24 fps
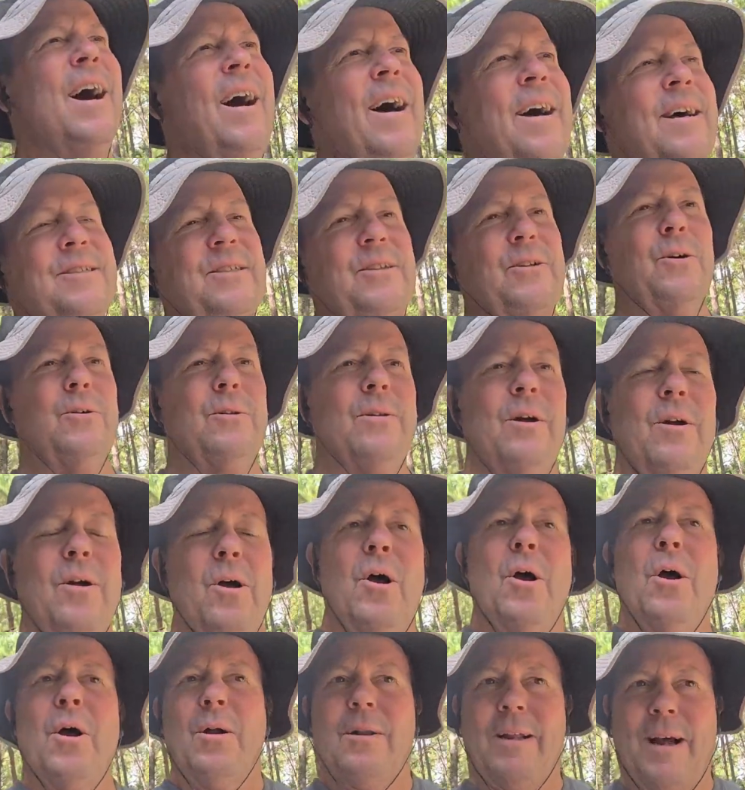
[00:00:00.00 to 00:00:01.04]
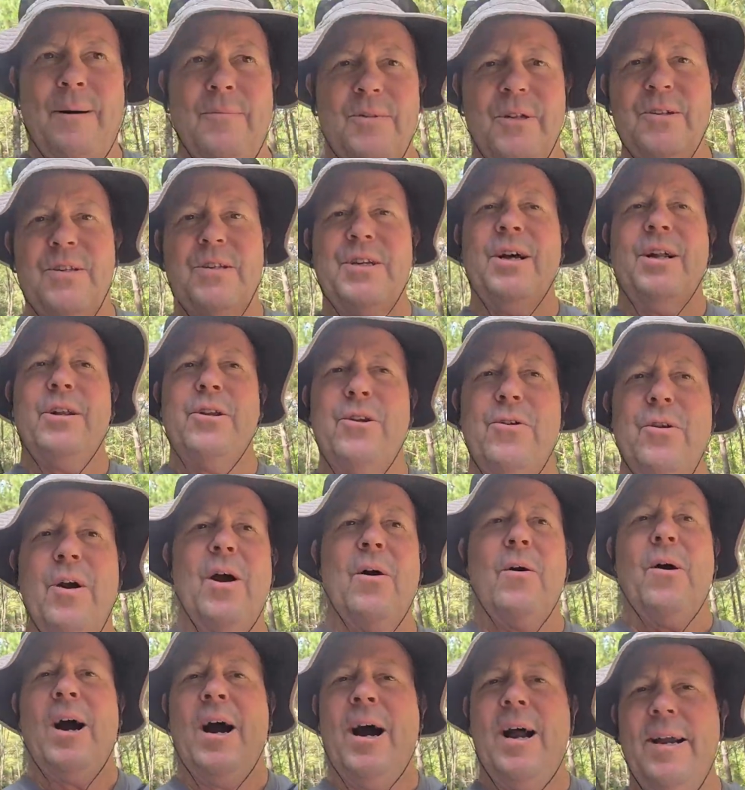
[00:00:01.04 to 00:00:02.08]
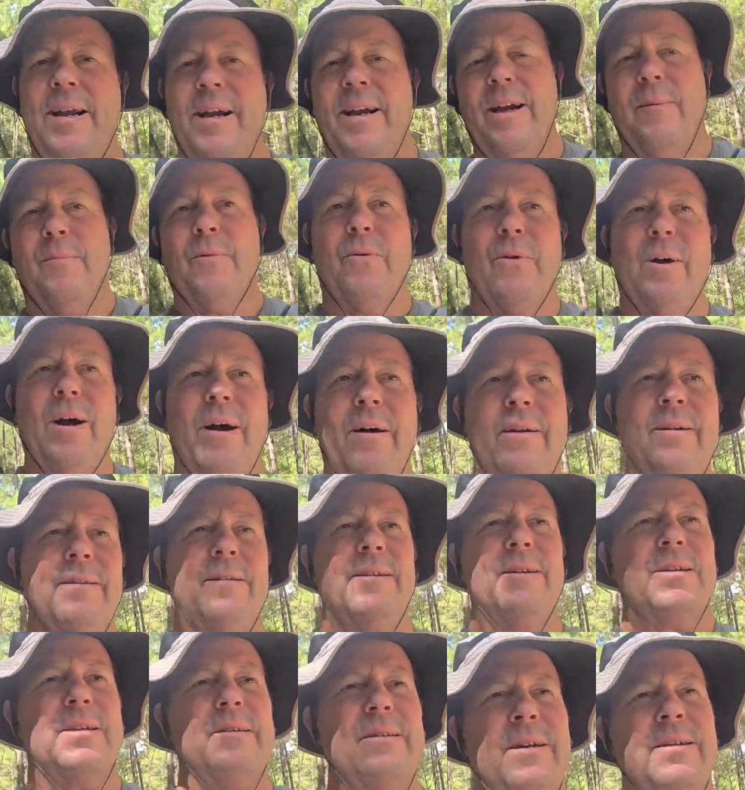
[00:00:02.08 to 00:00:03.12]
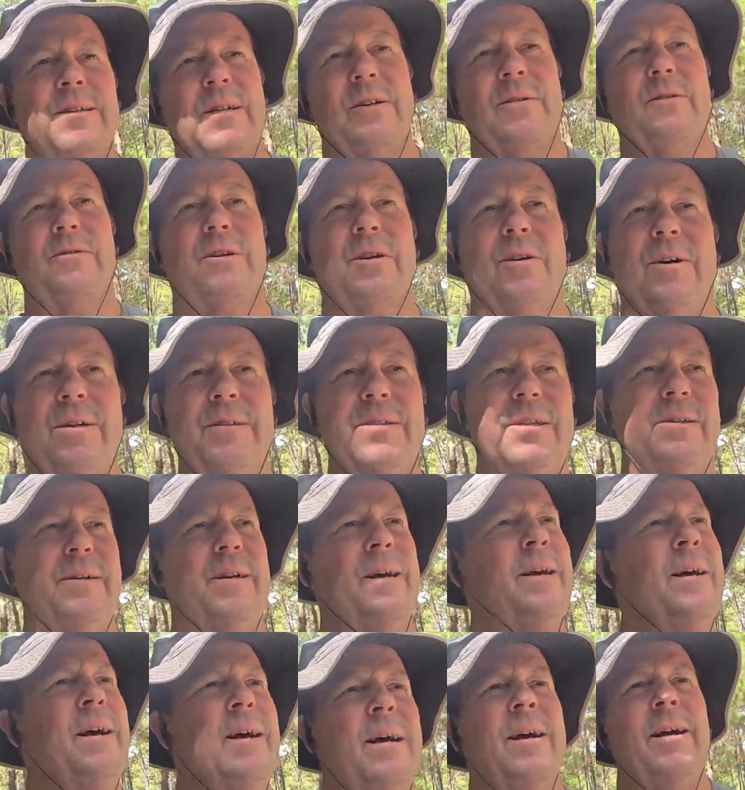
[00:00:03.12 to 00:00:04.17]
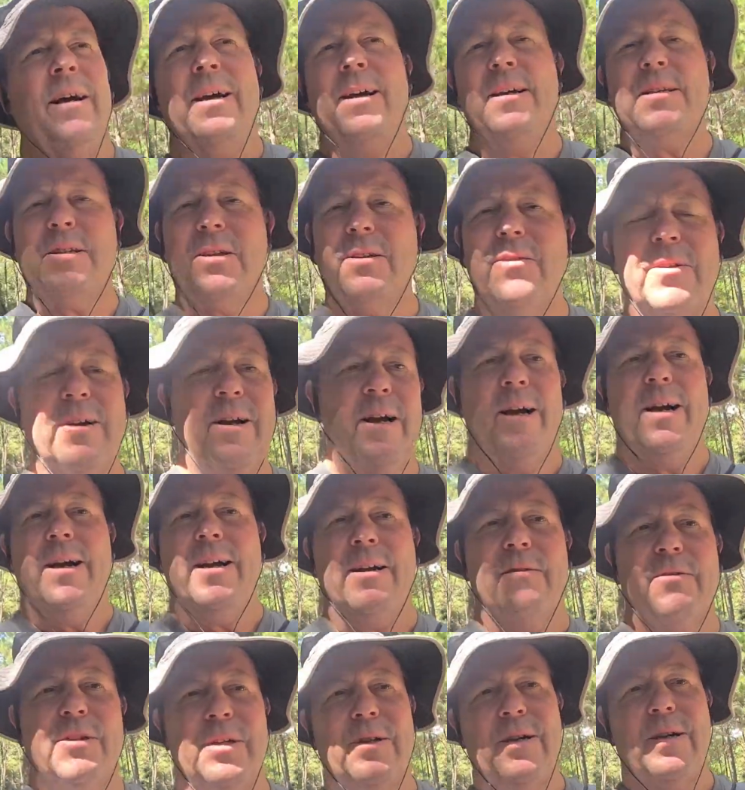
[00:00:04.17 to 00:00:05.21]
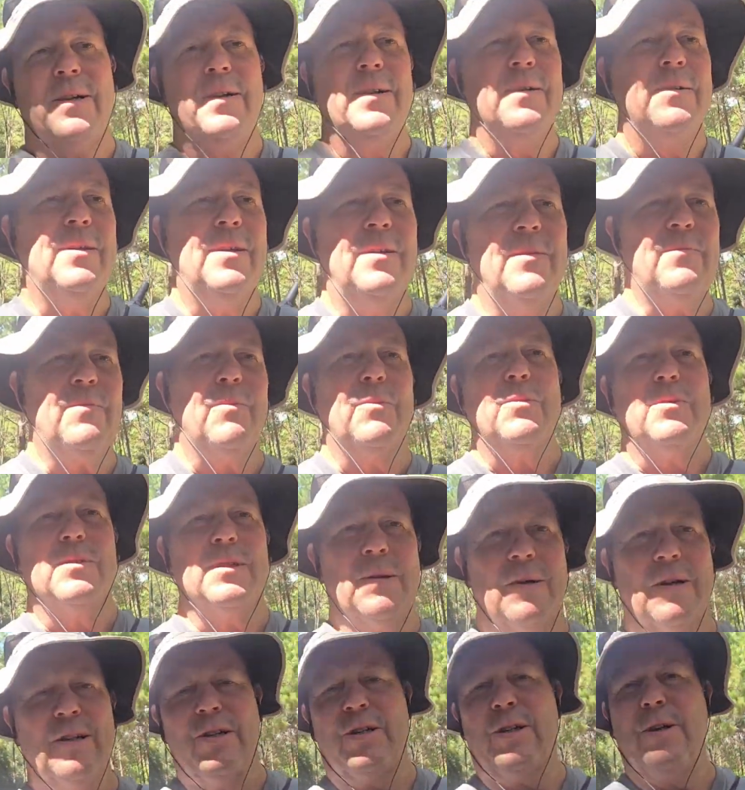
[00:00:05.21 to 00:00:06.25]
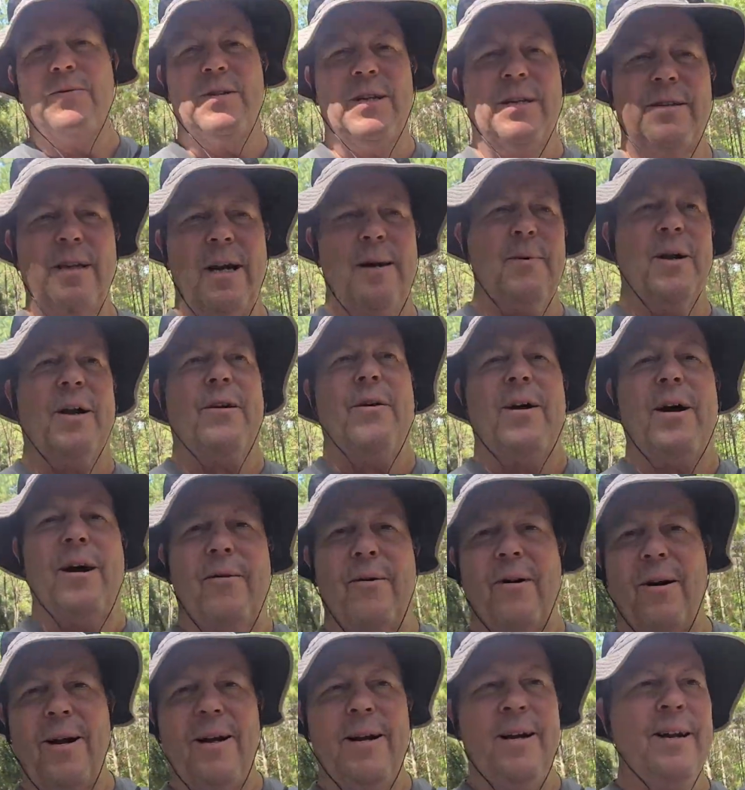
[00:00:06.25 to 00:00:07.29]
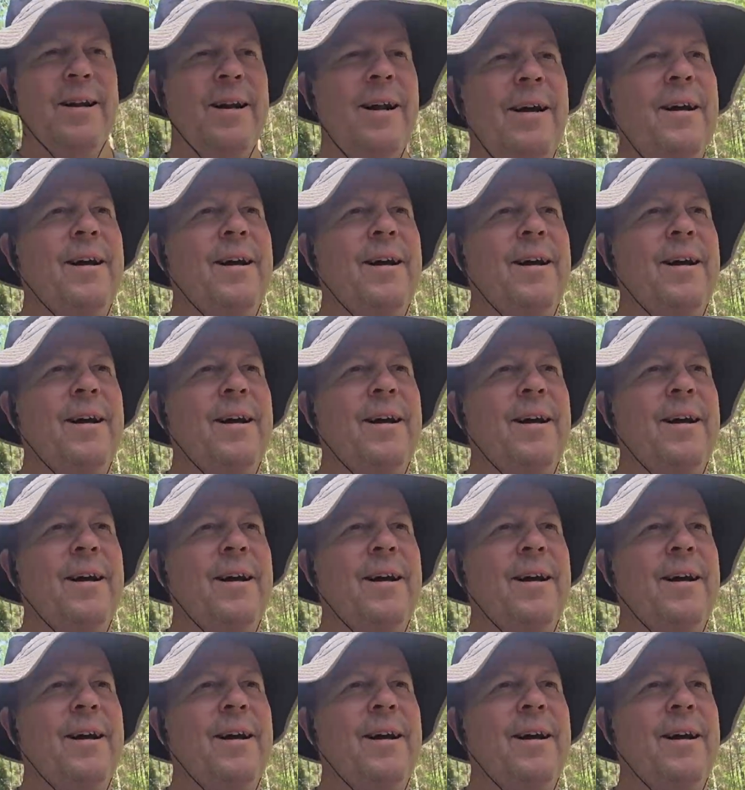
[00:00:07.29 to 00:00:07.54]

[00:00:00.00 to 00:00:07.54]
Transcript: And so I'm just telling you how I came around. And so Tulsi, it's okay if she was, because she was a Democrat, right?